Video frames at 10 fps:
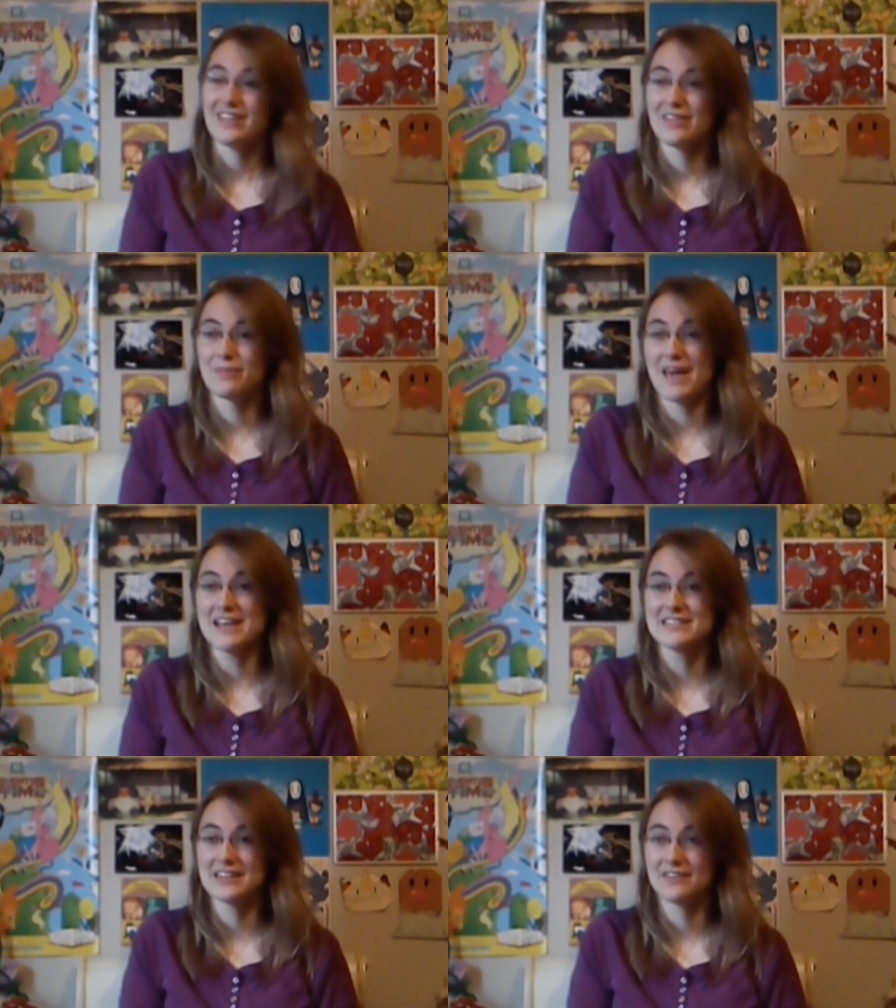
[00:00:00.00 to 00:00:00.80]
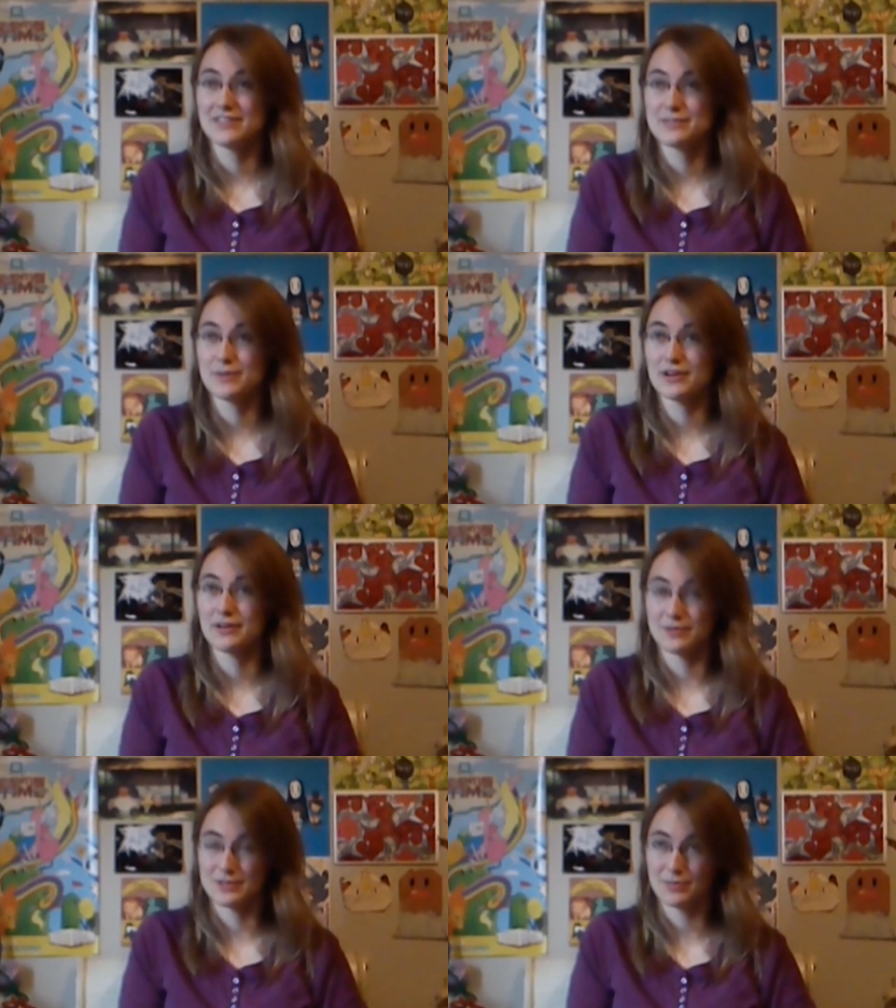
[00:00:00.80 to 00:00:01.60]
The pacing of this
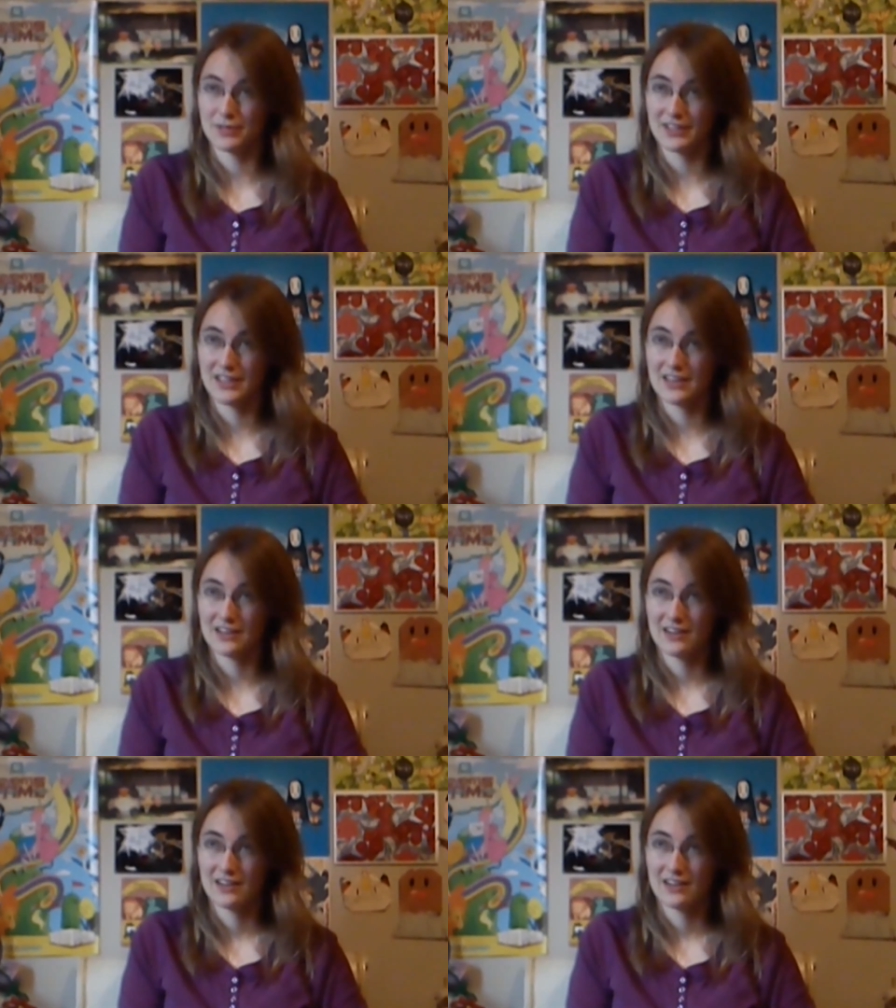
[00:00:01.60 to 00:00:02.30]
book was brilliant.